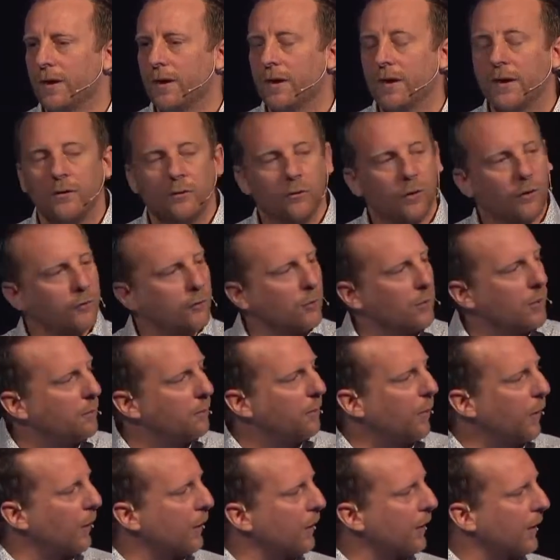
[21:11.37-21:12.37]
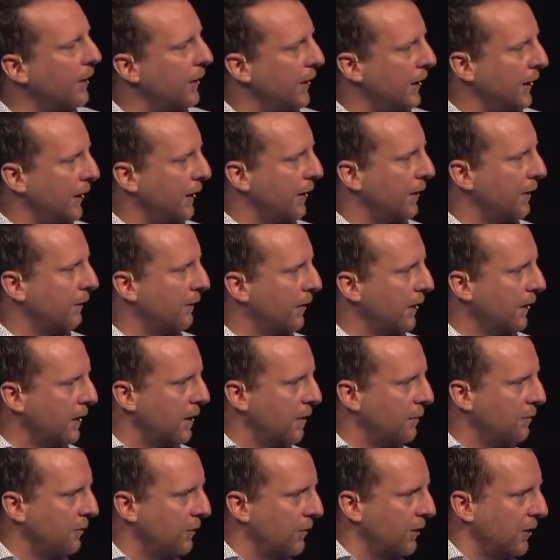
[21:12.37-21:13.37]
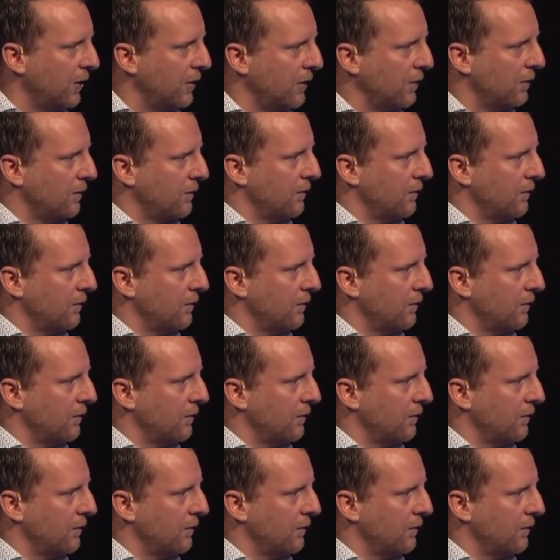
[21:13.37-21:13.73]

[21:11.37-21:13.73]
It's also a bargaining that comes in.